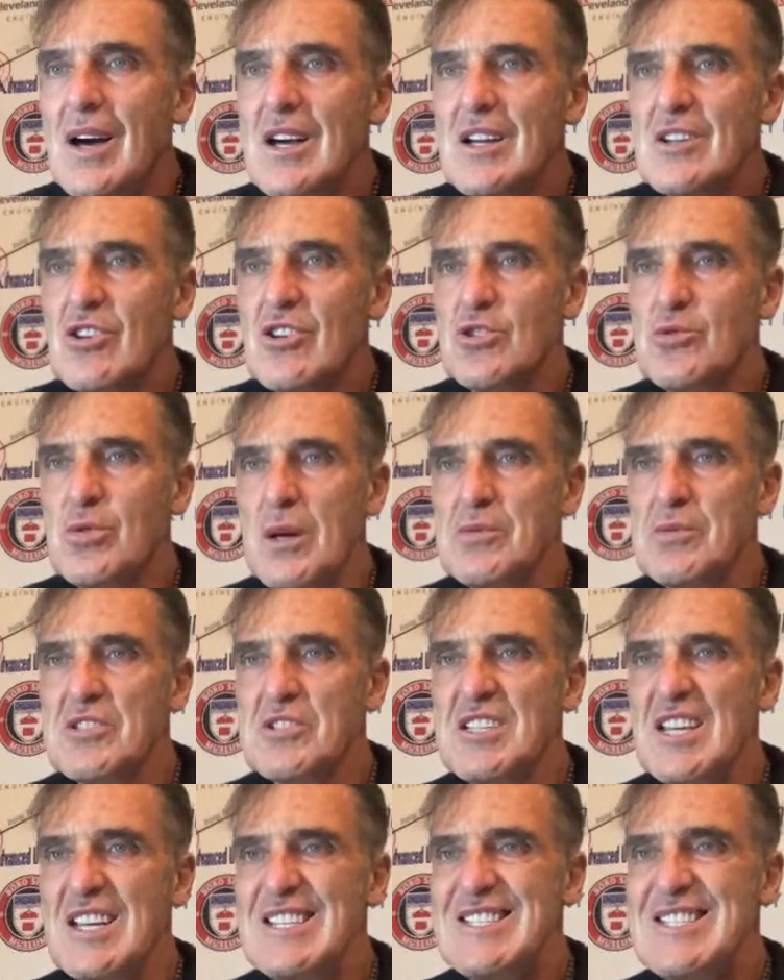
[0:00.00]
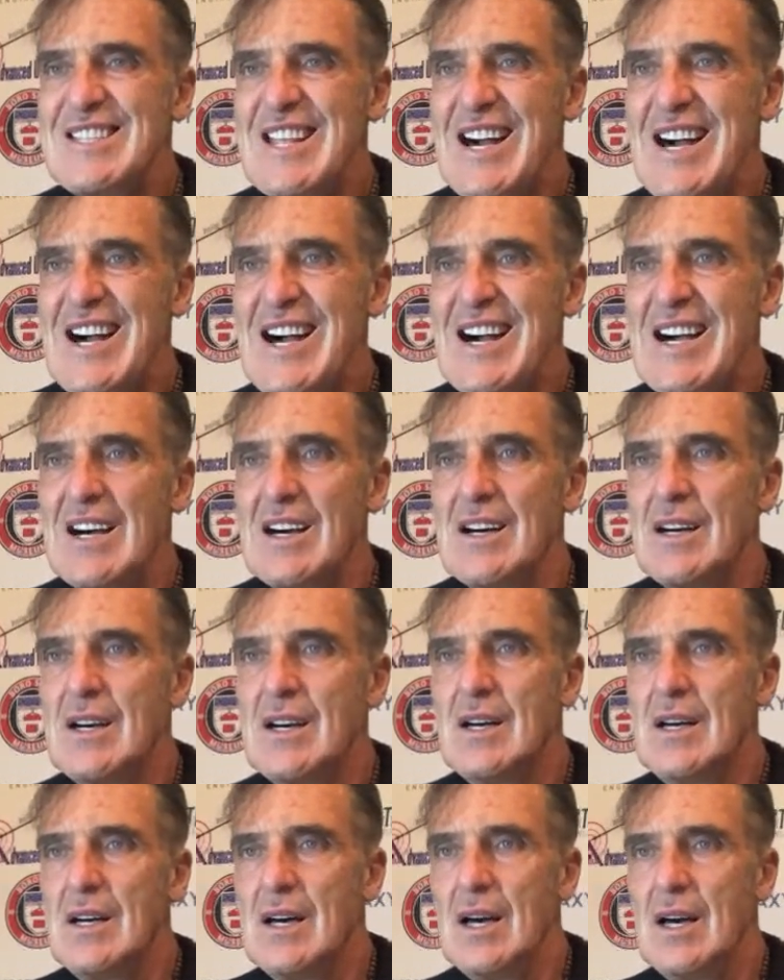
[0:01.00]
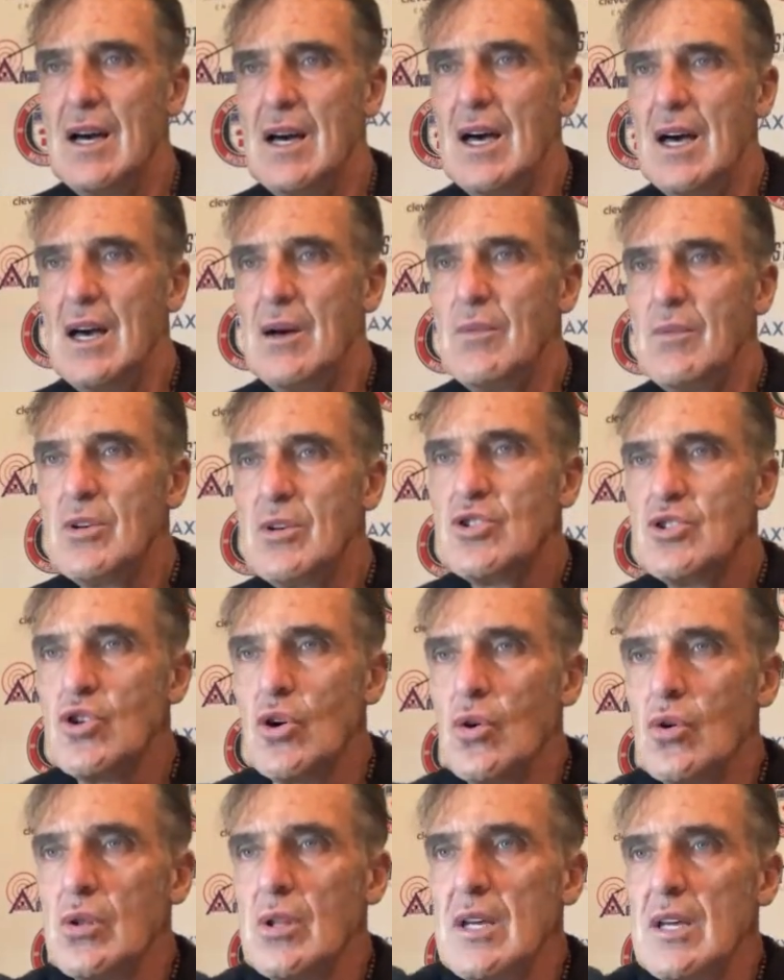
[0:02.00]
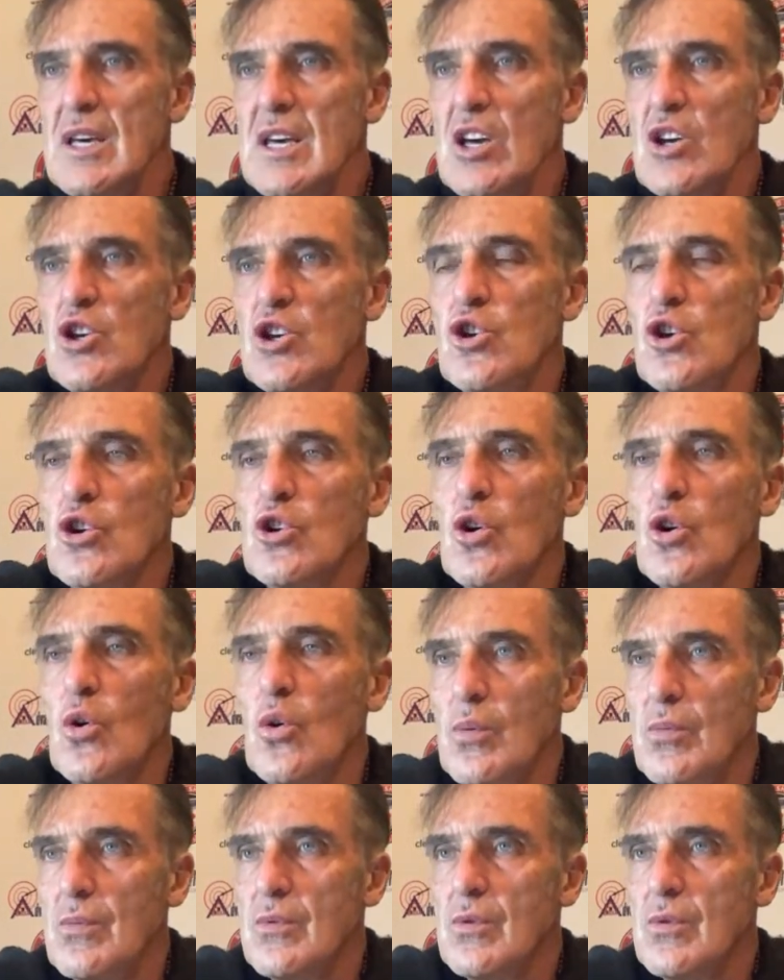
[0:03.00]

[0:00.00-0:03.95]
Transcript: Chris Webster said, nah, it was only Hugo.